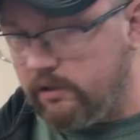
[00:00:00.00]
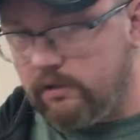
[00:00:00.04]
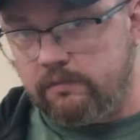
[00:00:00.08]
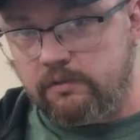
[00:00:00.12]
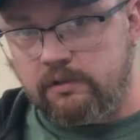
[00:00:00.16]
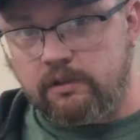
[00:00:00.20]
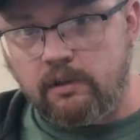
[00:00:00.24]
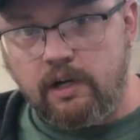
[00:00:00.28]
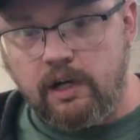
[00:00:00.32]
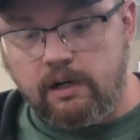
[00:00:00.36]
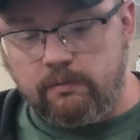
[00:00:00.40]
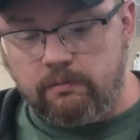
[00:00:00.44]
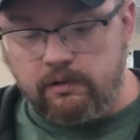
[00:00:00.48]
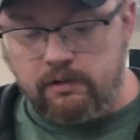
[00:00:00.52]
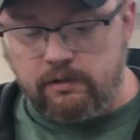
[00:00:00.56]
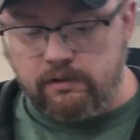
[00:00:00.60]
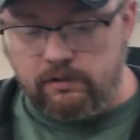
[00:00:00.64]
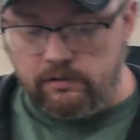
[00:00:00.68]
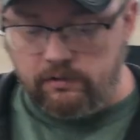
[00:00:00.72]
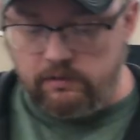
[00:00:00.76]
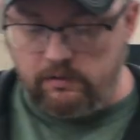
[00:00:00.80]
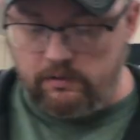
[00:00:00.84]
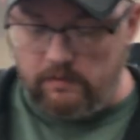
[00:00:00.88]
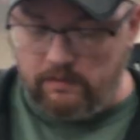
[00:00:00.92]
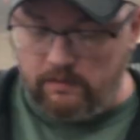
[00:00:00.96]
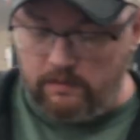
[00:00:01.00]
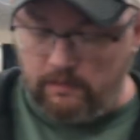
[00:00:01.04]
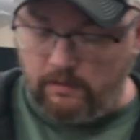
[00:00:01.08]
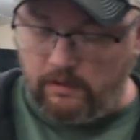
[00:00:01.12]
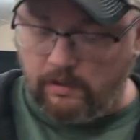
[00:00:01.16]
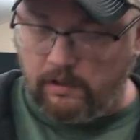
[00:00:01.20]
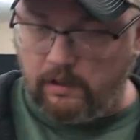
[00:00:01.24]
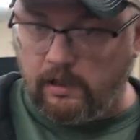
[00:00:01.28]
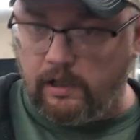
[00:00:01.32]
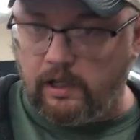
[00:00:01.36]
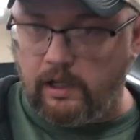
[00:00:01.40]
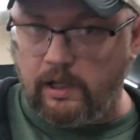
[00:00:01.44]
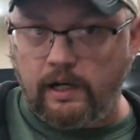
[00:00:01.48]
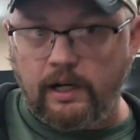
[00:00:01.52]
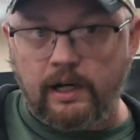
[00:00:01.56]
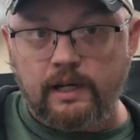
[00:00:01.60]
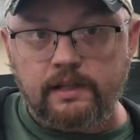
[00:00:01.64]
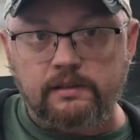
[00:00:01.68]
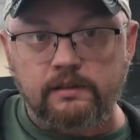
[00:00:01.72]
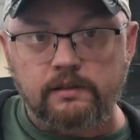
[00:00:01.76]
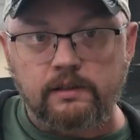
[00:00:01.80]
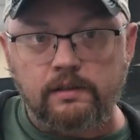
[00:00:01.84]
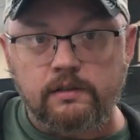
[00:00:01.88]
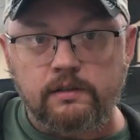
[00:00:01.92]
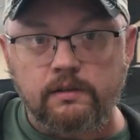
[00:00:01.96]
subscribers. I'd ask
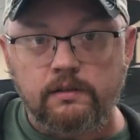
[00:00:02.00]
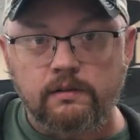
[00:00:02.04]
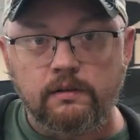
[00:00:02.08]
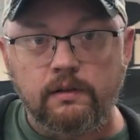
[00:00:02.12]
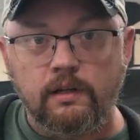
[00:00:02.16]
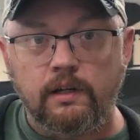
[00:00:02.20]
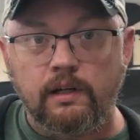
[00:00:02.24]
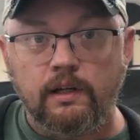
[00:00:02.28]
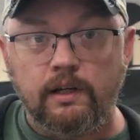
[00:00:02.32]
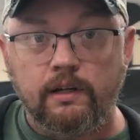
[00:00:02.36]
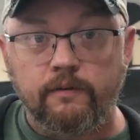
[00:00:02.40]
that uh,